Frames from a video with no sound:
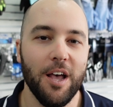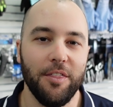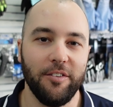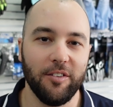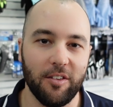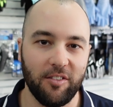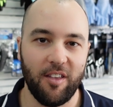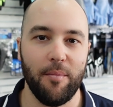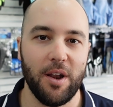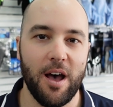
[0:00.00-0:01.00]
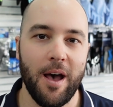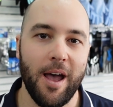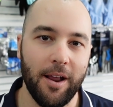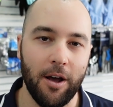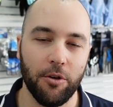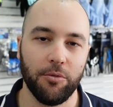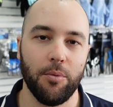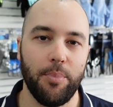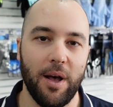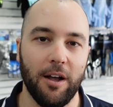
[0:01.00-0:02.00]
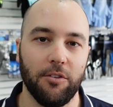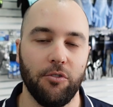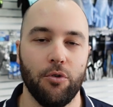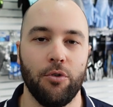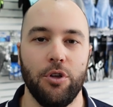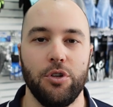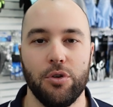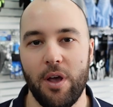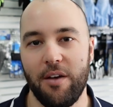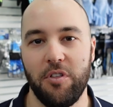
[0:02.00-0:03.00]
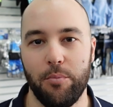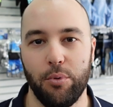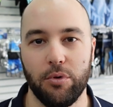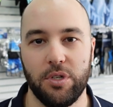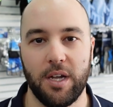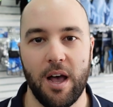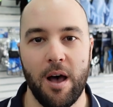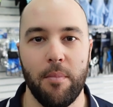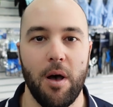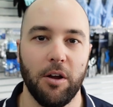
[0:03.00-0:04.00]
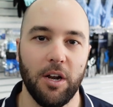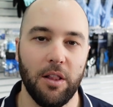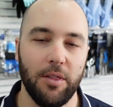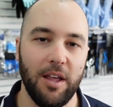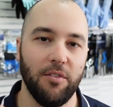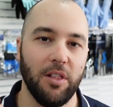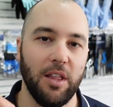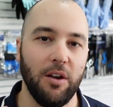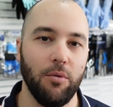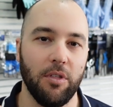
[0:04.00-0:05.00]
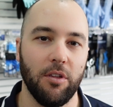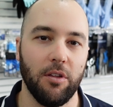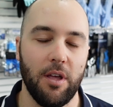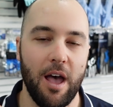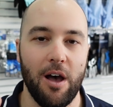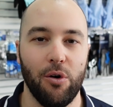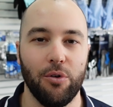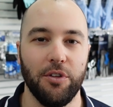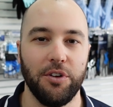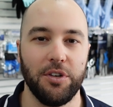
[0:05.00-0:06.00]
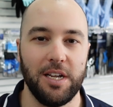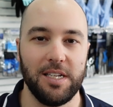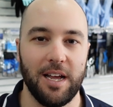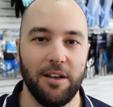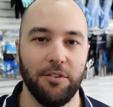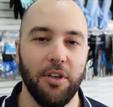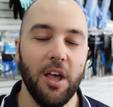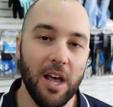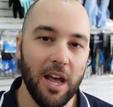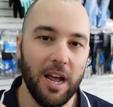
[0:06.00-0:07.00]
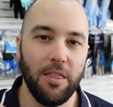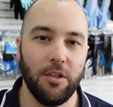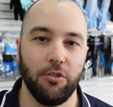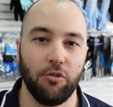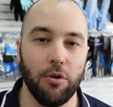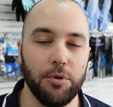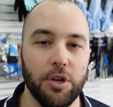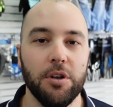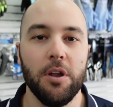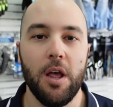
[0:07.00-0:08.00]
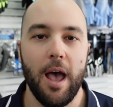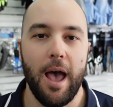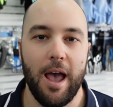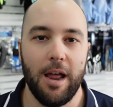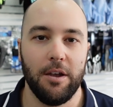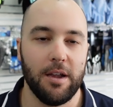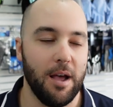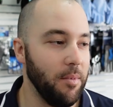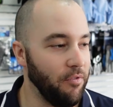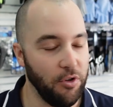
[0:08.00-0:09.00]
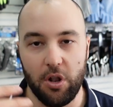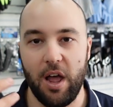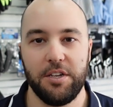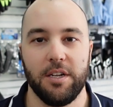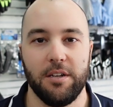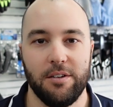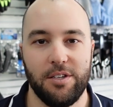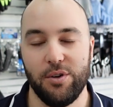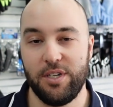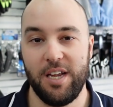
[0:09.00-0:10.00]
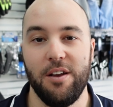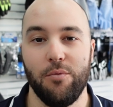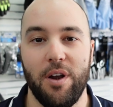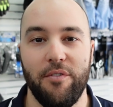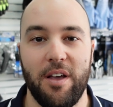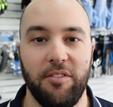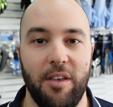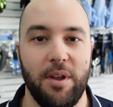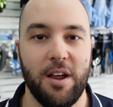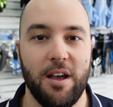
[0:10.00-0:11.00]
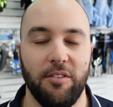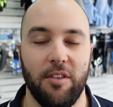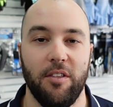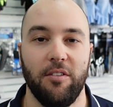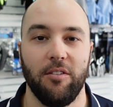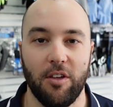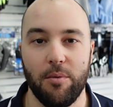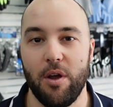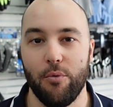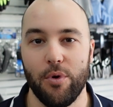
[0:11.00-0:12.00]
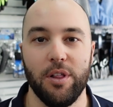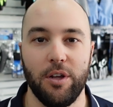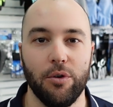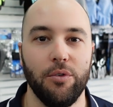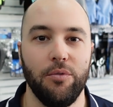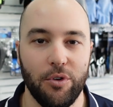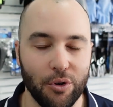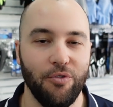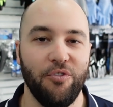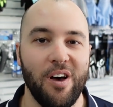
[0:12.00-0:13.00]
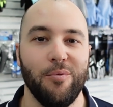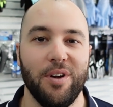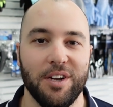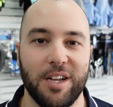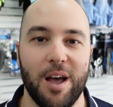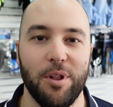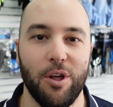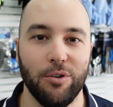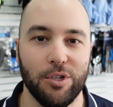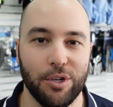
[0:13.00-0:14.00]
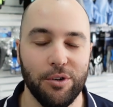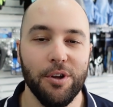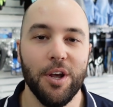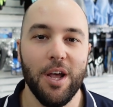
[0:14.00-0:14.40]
this is a seminar at our Osborne Park store. You do have to book to come. I'm going to leave a link with all the details in the description. And if you'd like to attend one of our seminars, then this is going to be a really good fun one to come along to.